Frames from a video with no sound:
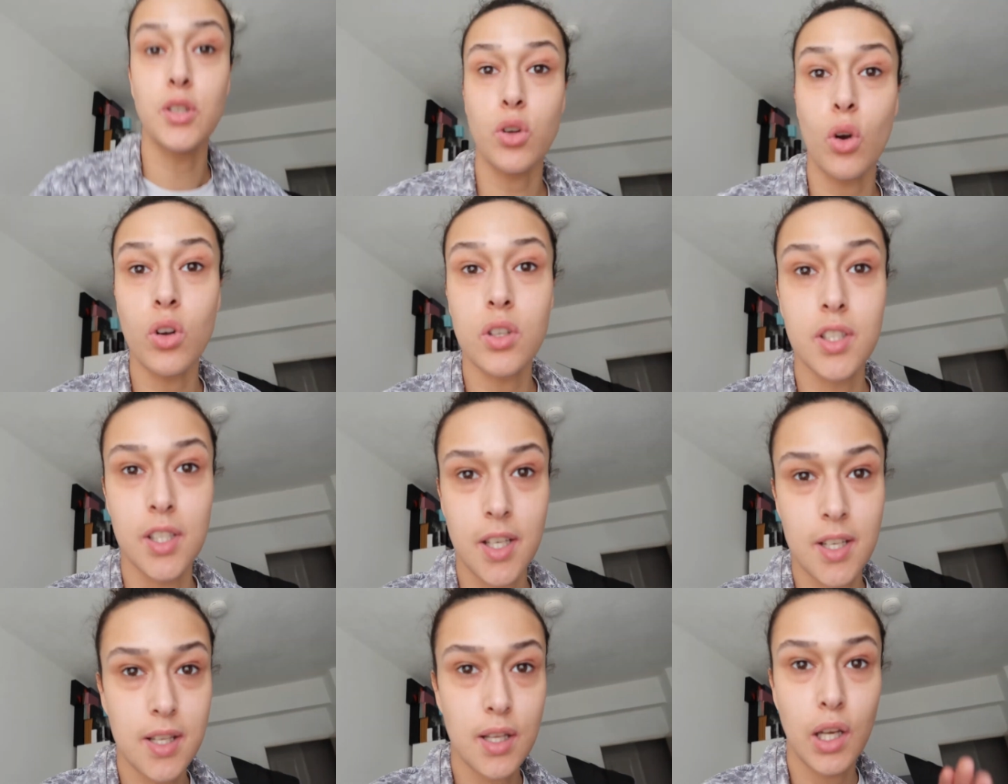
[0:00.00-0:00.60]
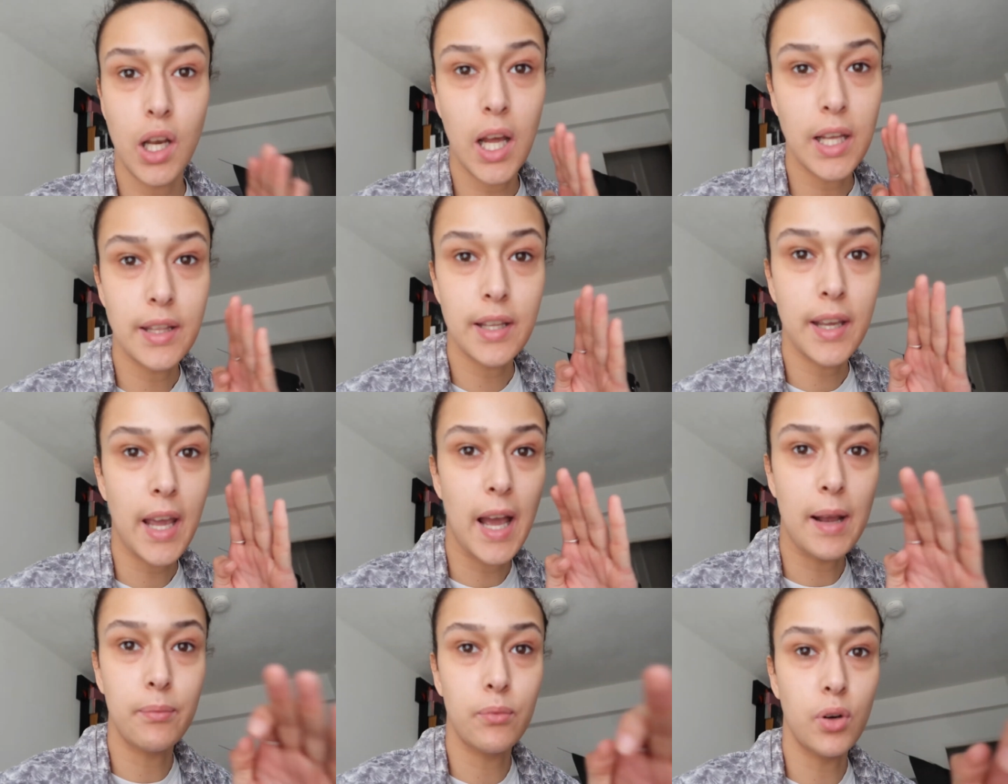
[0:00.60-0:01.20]
dog doesn't like the
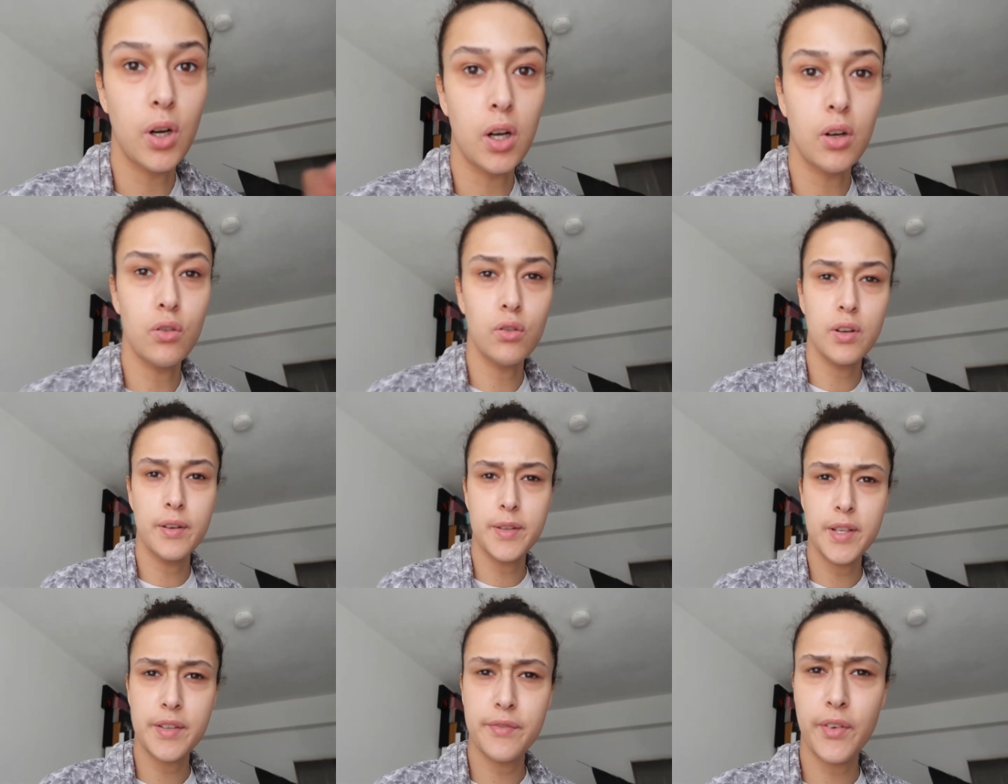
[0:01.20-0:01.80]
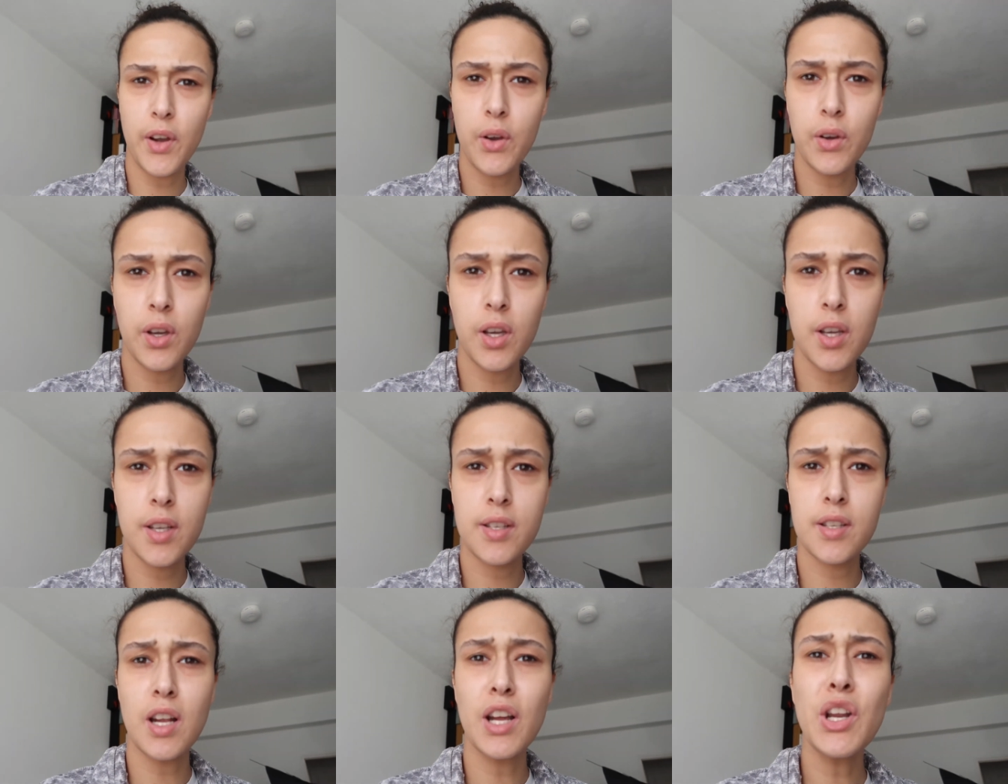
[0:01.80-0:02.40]
camera. Where oh, is it
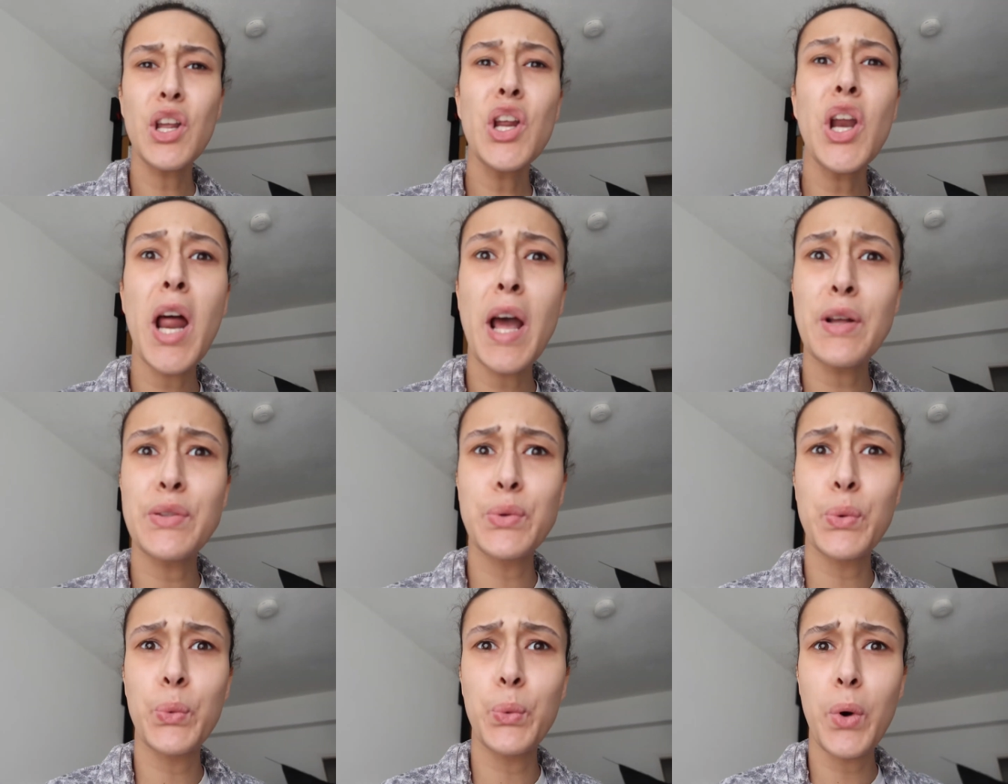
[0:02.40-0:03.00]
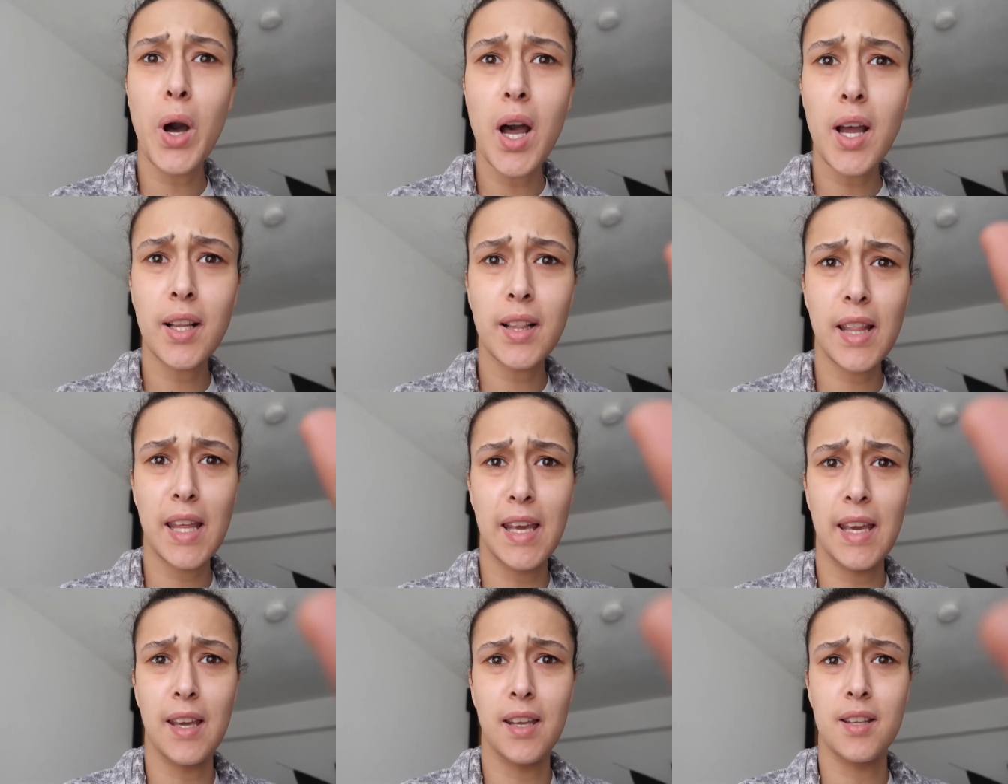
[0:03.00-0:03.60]
focused? I don't know how to work
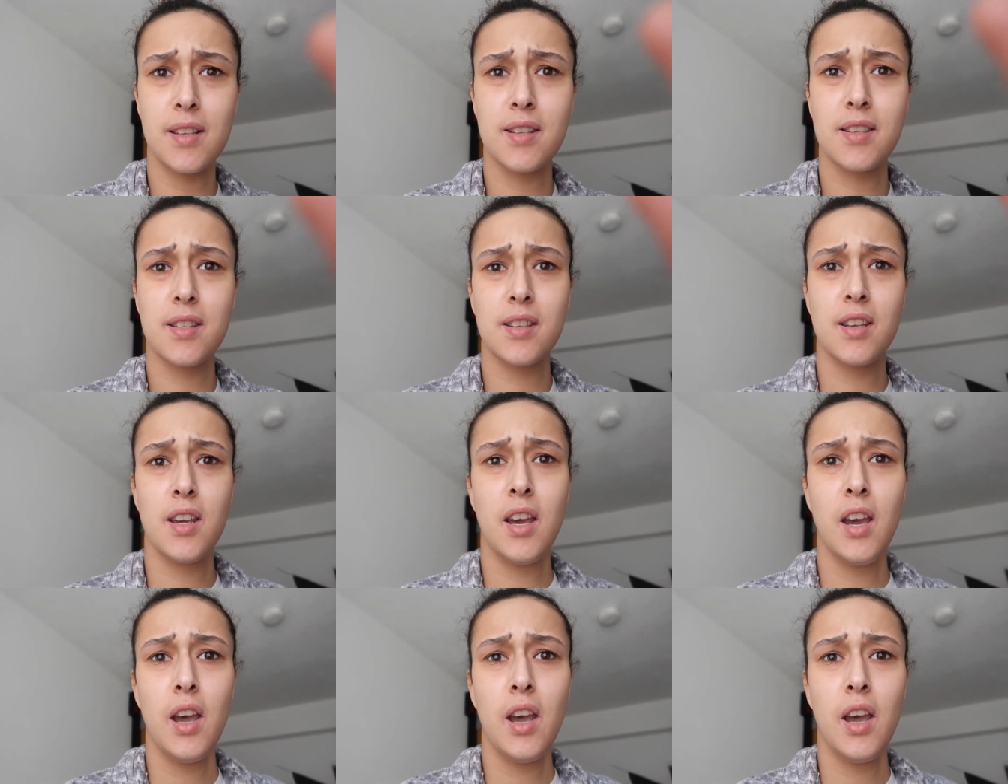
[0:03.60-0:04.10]
this.